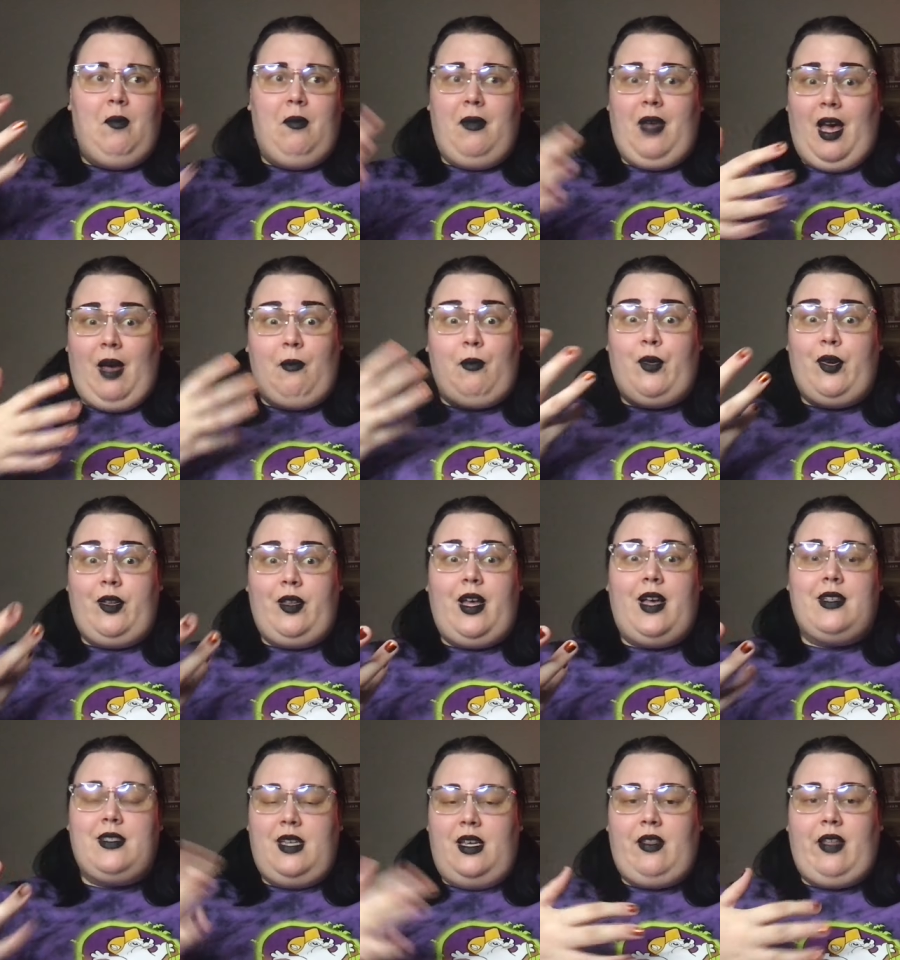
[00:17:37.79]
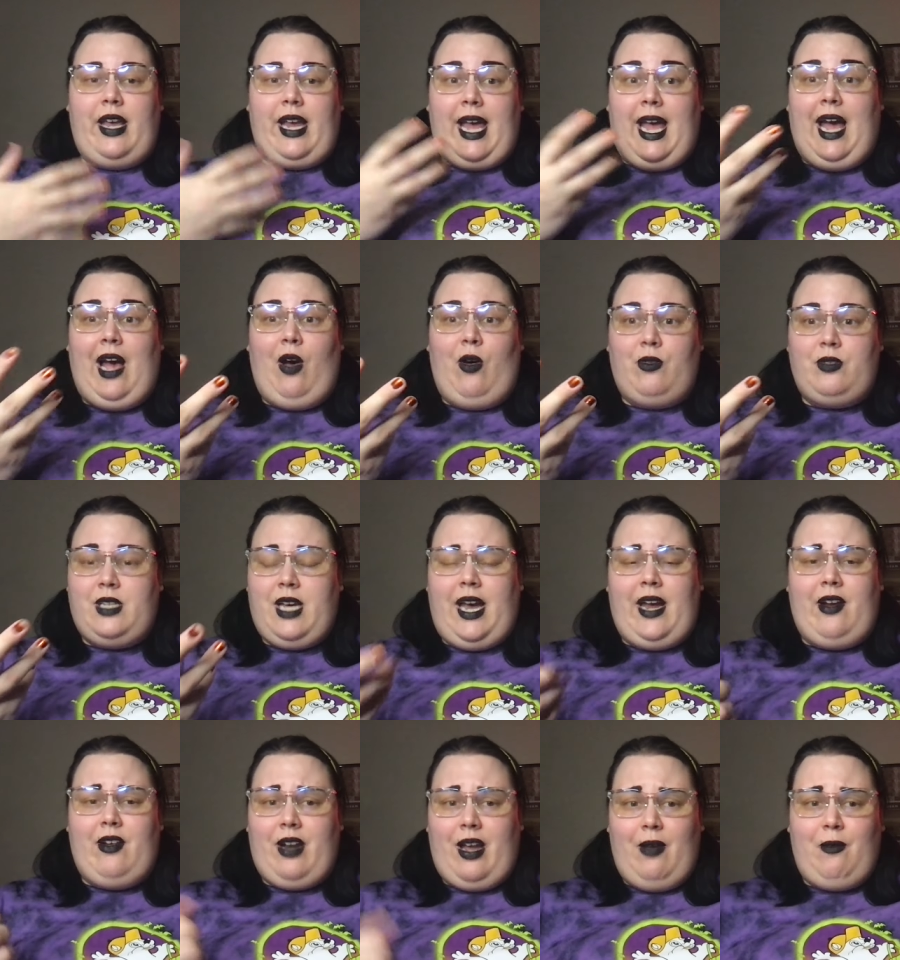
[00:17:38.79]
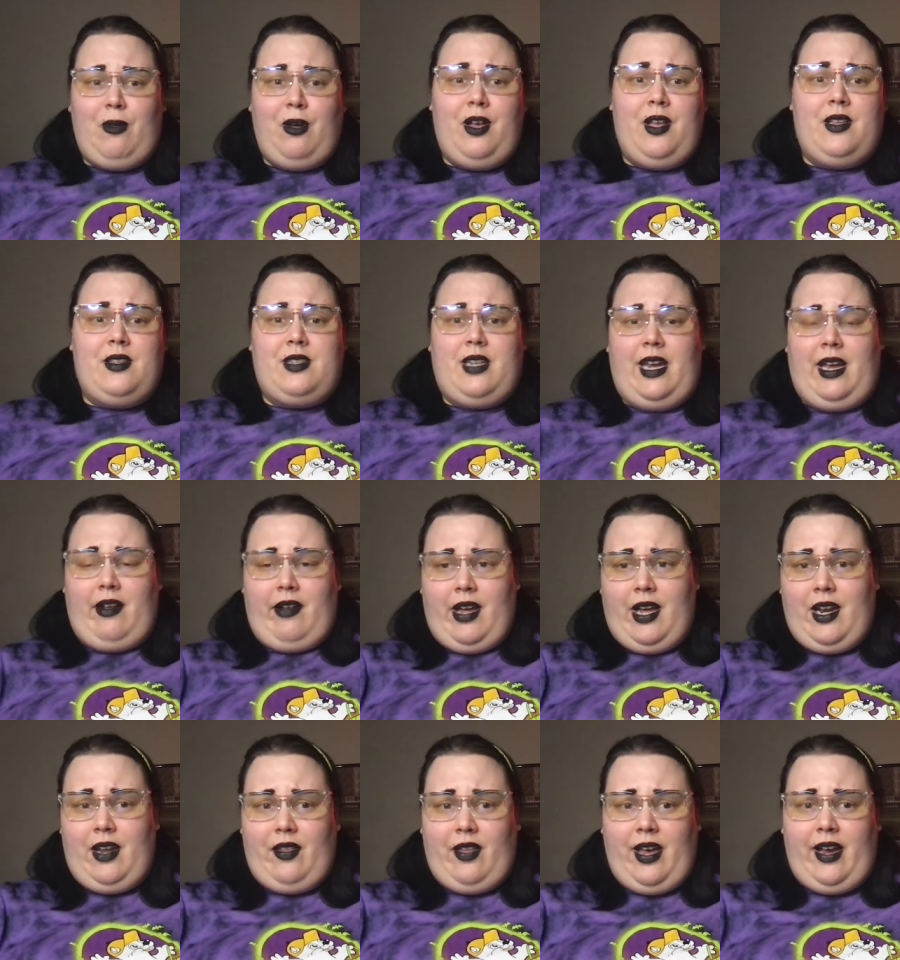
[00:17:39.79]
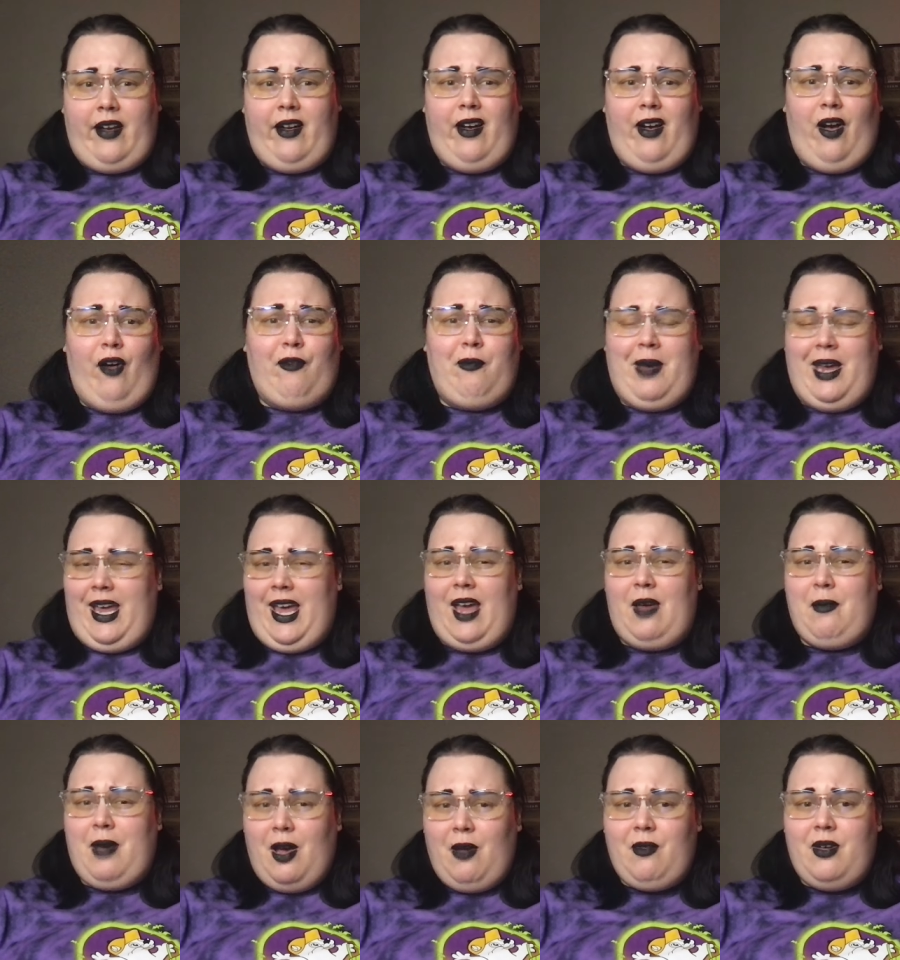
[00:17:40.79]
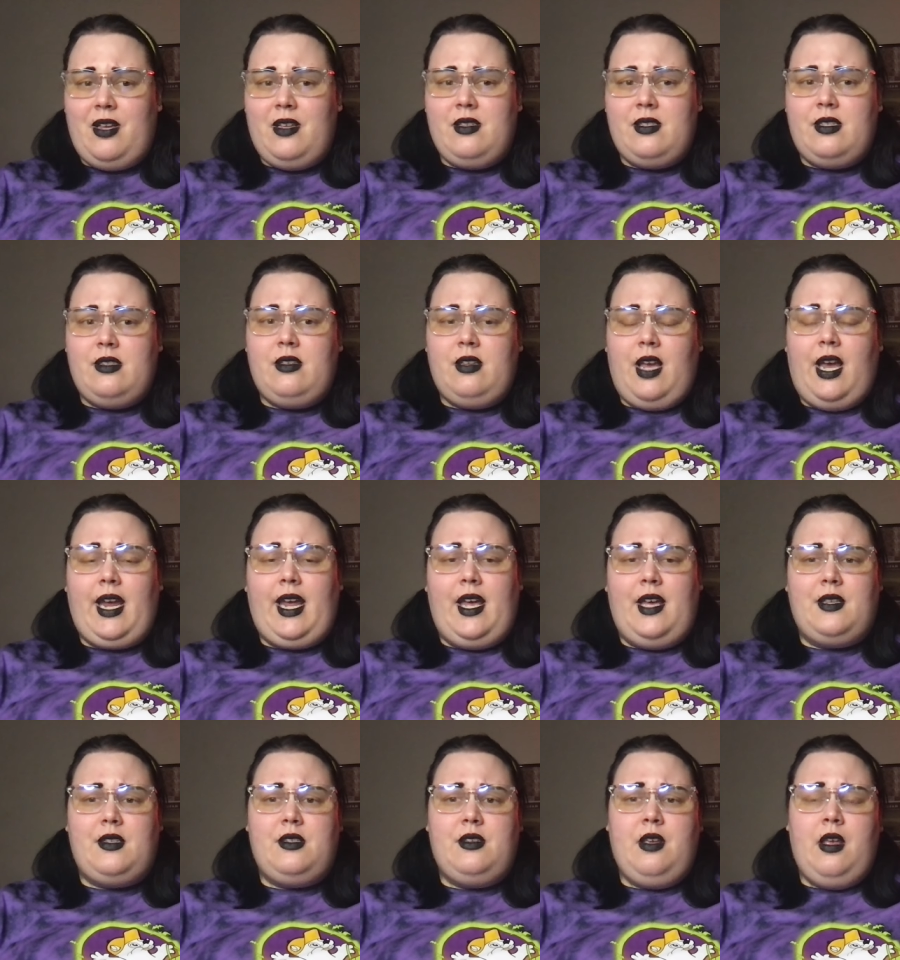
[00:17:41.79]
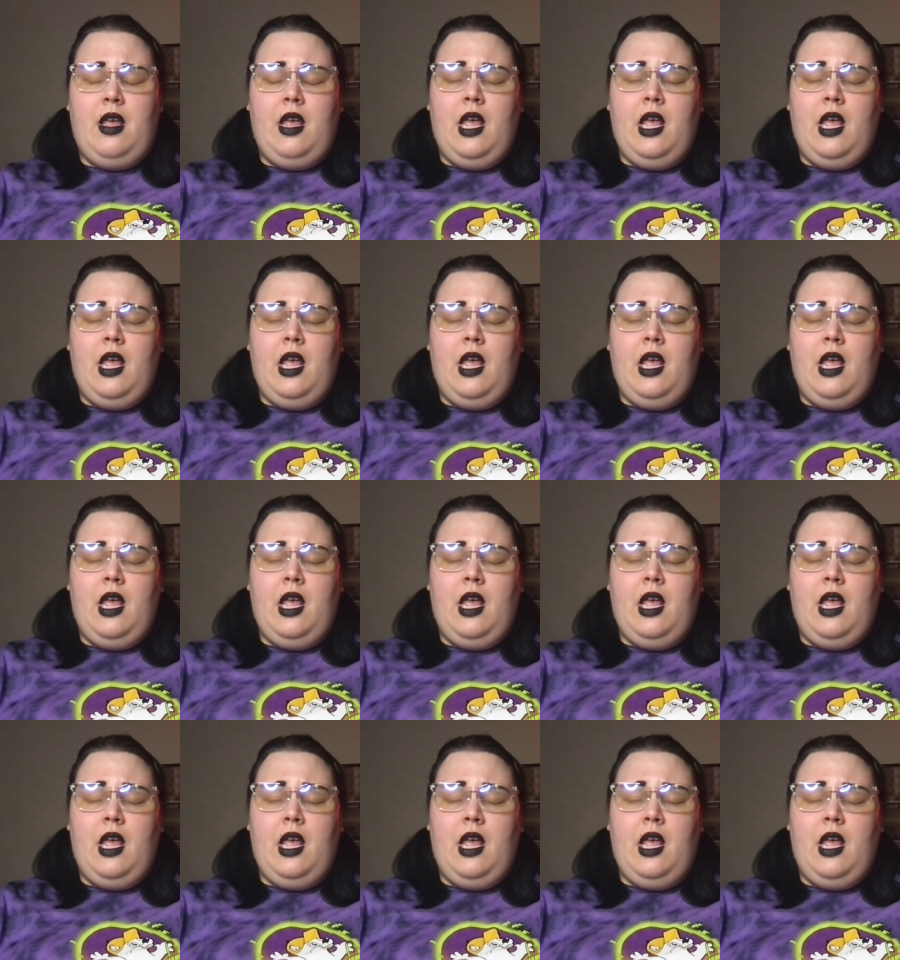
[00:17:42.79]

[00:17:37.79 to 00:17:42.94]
realizing like how tired I was and how kind of like off my game I was, I guess.